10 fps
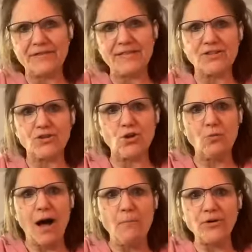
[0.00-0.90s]
So you
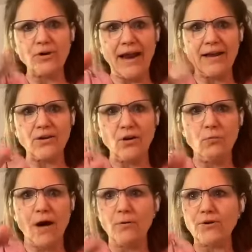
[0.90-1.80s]
wobble your
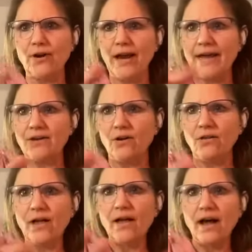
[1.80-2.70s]
ankle
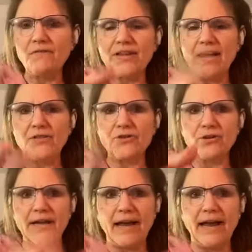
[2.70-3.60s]
of the other
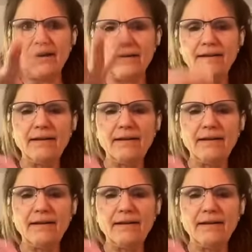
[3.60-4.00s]
leg.